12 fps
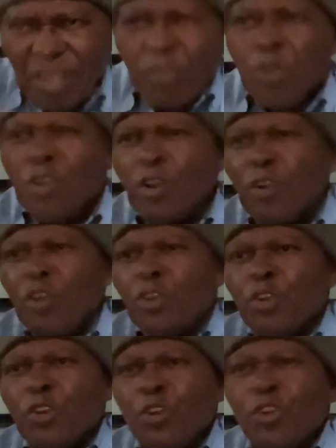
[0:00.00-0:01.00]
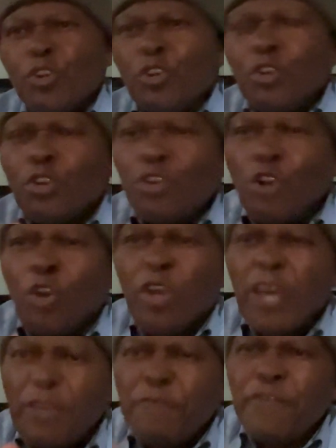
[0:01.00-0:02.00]
You know,
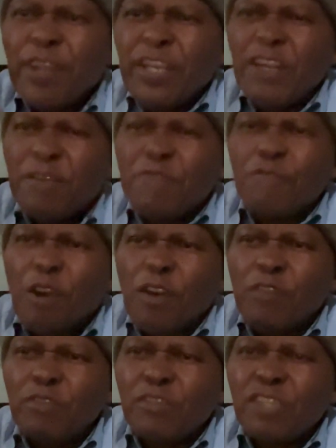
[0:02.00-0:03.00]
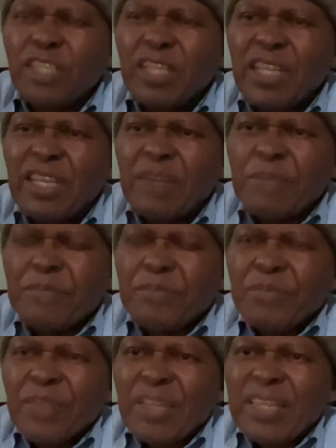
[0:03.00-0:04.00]
if it involves the
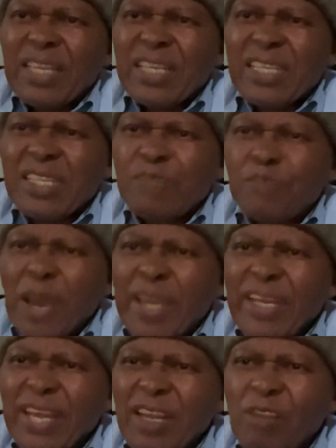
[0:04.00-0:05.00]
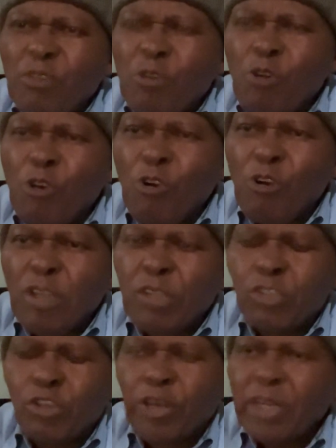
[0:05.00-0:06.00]
spinal cord,
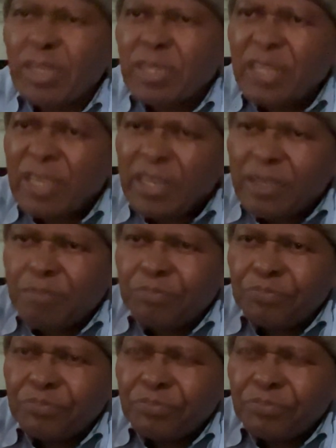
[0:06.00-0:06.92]
the